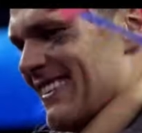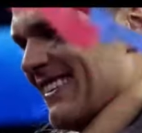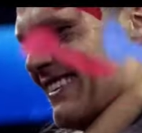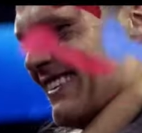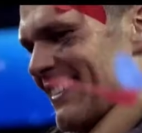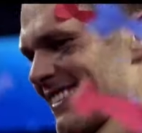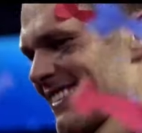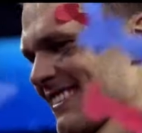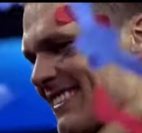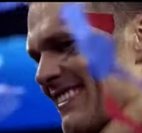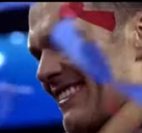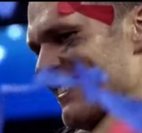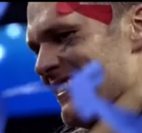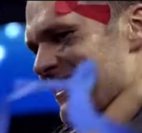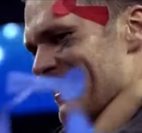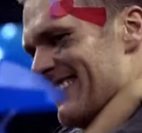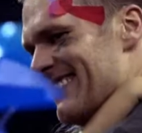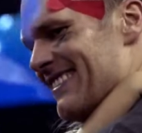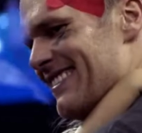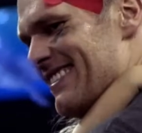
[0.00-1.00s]
someone who
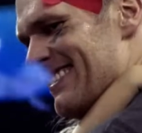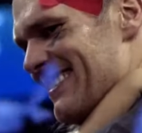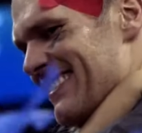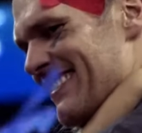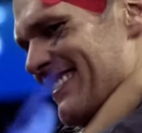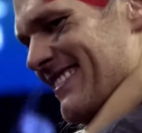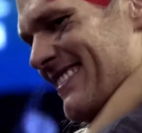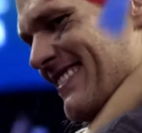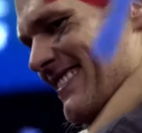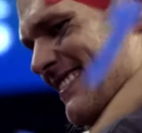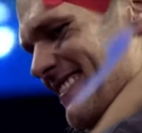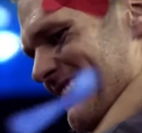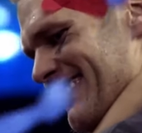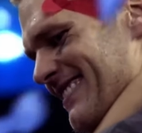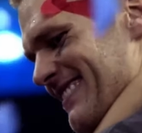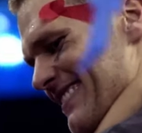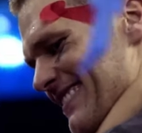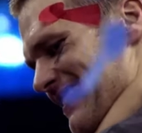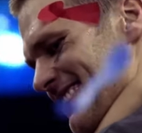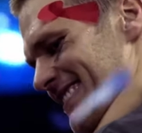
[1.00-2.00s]
seems to have
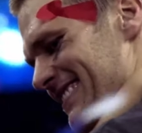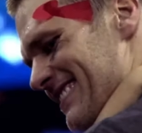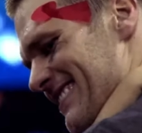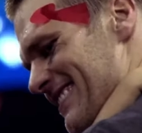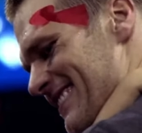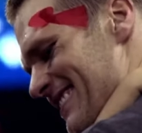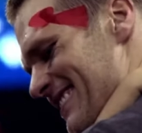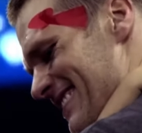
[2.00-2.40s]
it all